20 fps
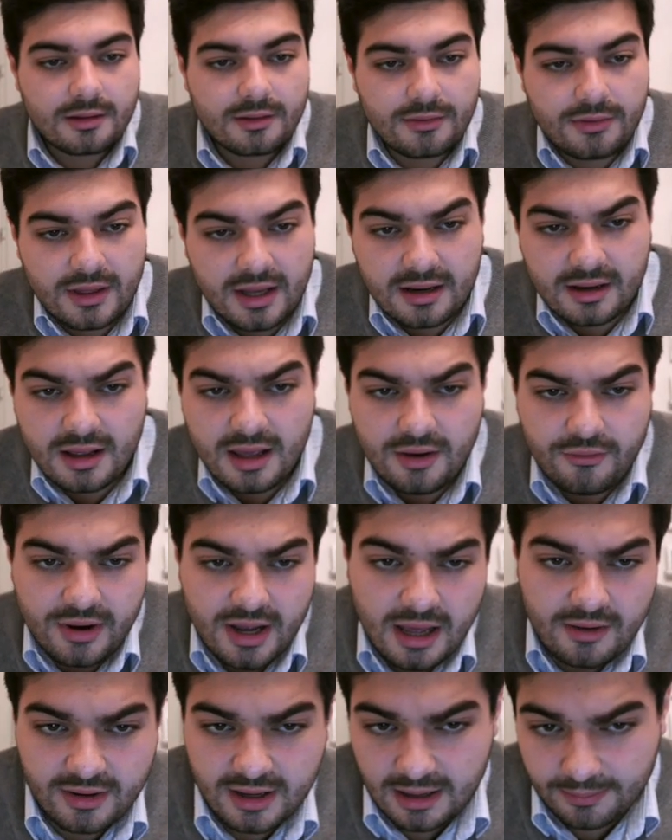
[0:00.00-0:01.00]
Then here we
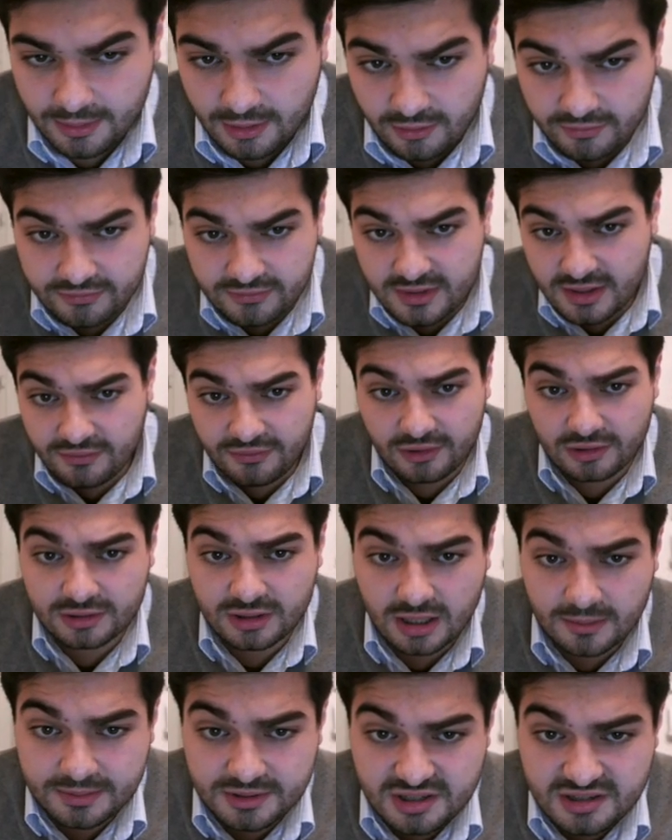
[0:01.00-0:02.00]
have a couple of
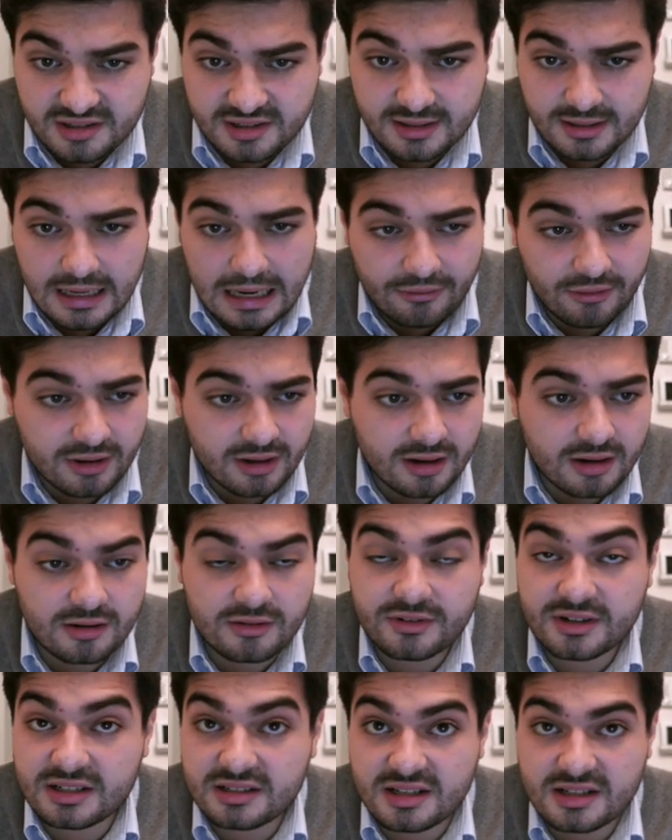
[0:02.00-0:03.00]
default options that I won't
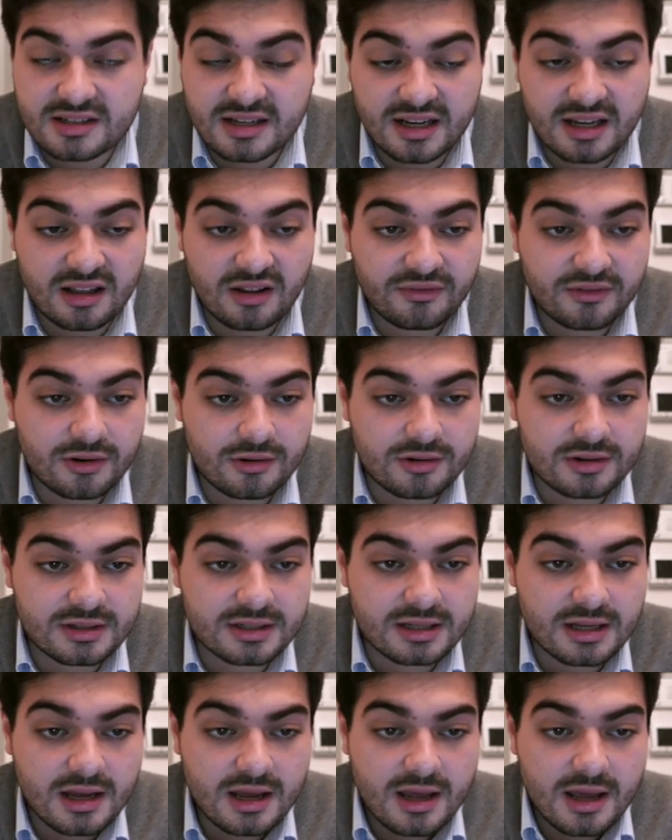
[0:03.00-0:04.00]
cover in detail, of
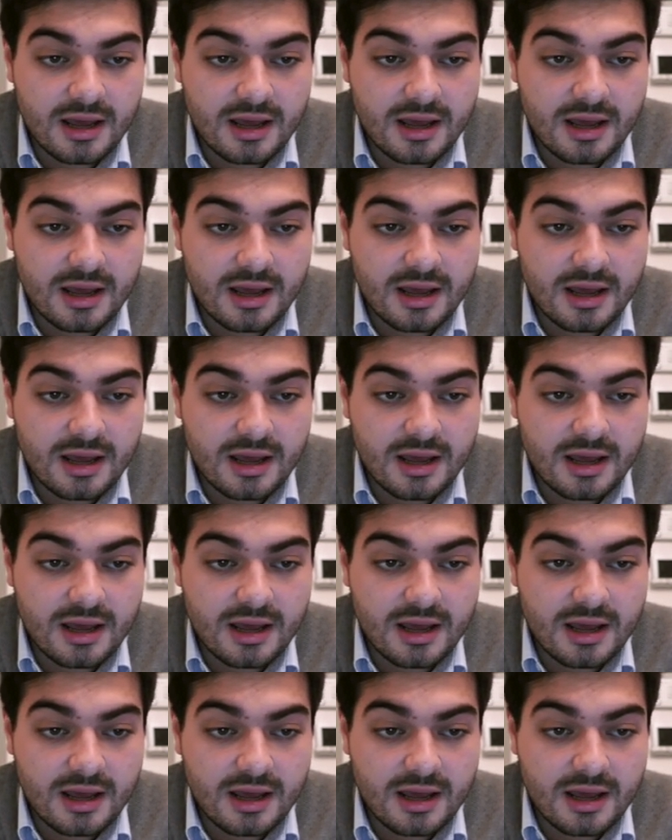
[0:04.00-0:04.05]
course.